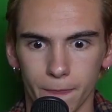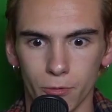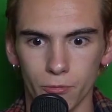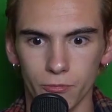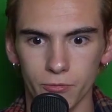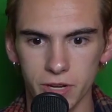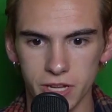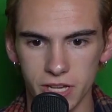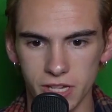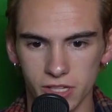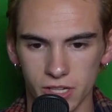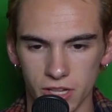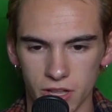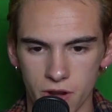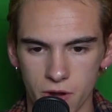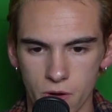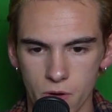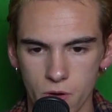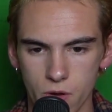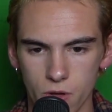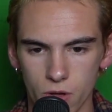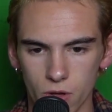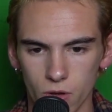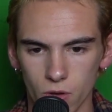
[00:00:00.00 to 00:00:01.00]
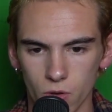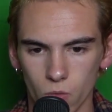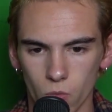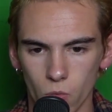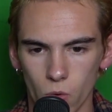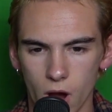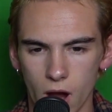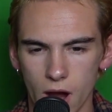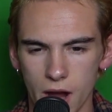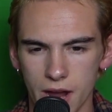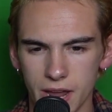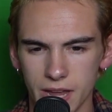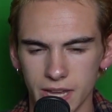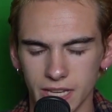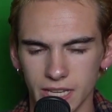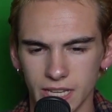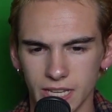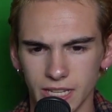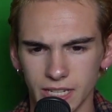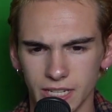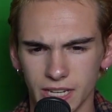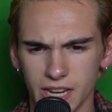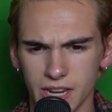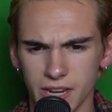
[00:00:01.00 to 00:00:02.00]
The reason why
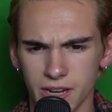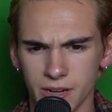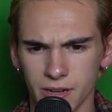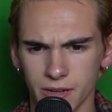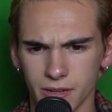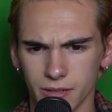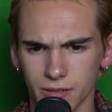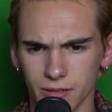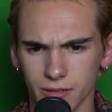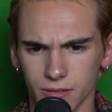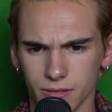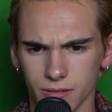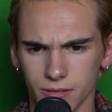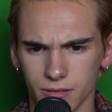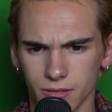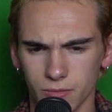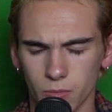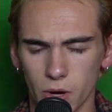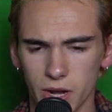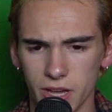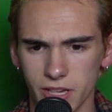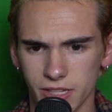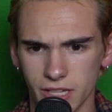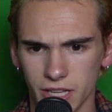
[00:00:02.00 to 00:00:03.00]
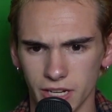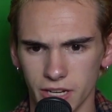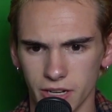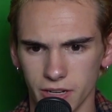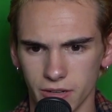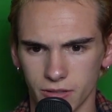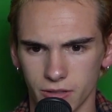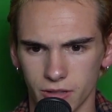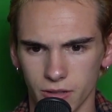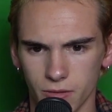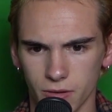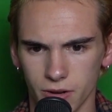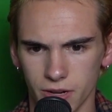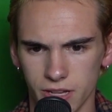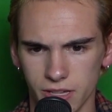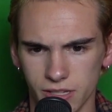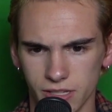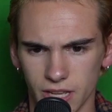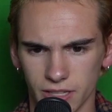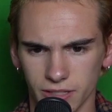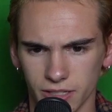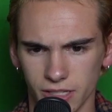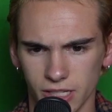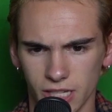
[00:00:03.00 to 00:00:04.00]
he said he's
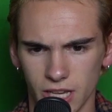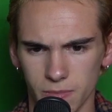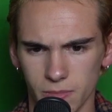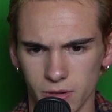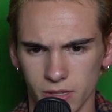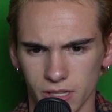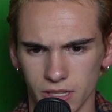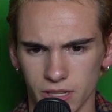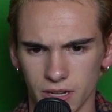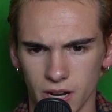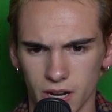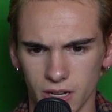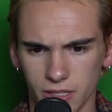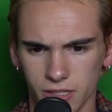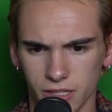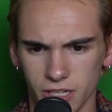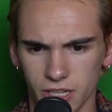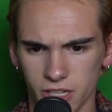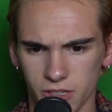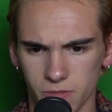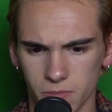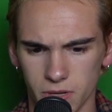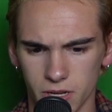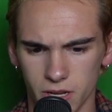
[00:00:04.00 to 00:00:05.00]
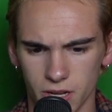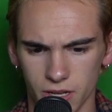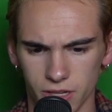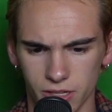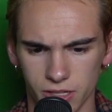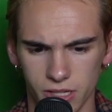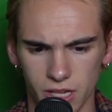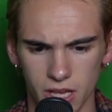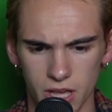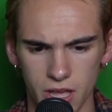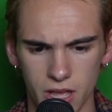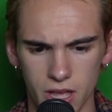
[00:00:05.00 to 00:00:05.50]
not the same as the Nazis, because